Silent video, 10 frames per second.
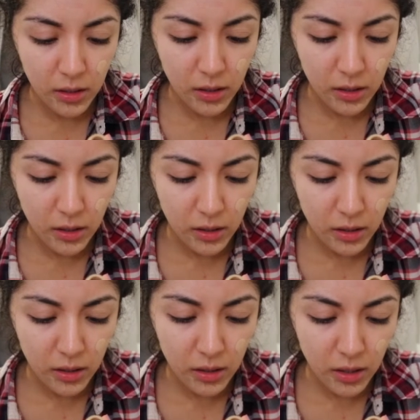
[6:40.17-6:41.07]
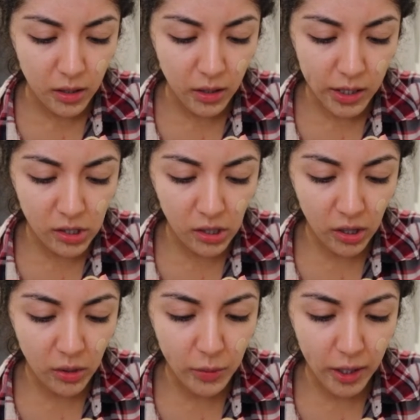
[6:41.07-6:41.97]
Oh, I just
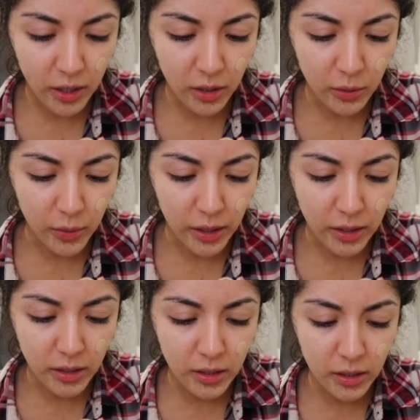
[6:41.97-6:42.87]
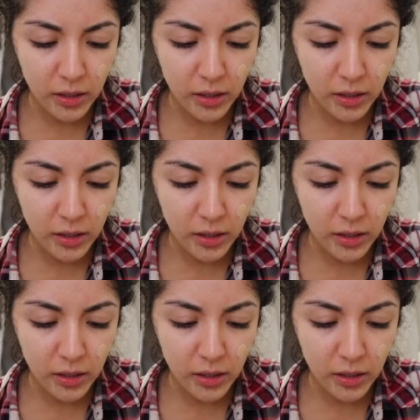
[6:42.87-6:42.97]
got the regular one.